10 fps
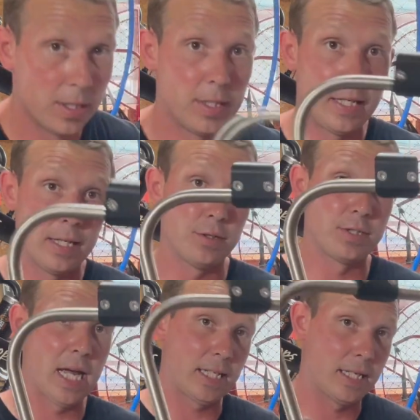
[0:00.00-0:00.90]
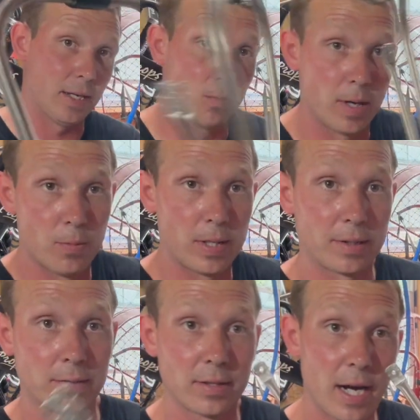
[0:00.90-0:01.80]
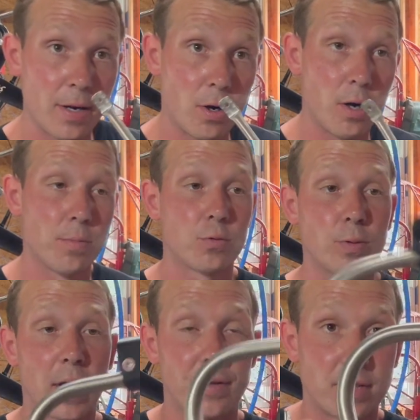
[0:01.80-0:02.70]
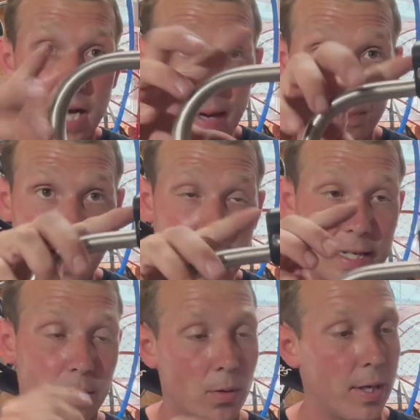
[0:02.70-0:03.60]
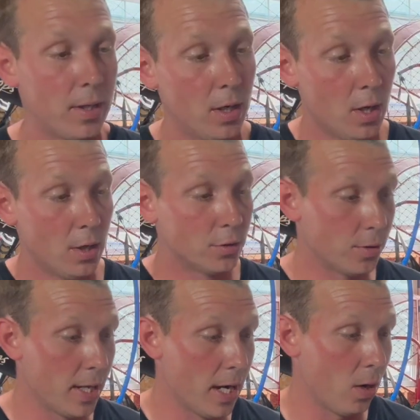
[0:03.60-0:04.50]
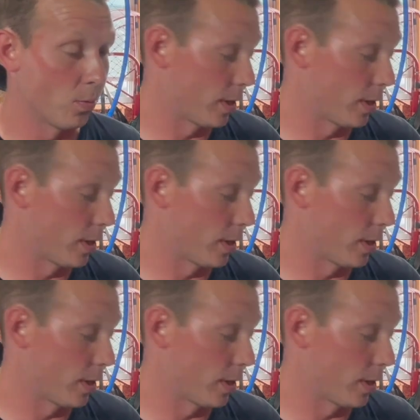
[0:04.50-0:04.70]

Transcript: here's that kit, right? We got the side arms, we got the top bracket, right? So now we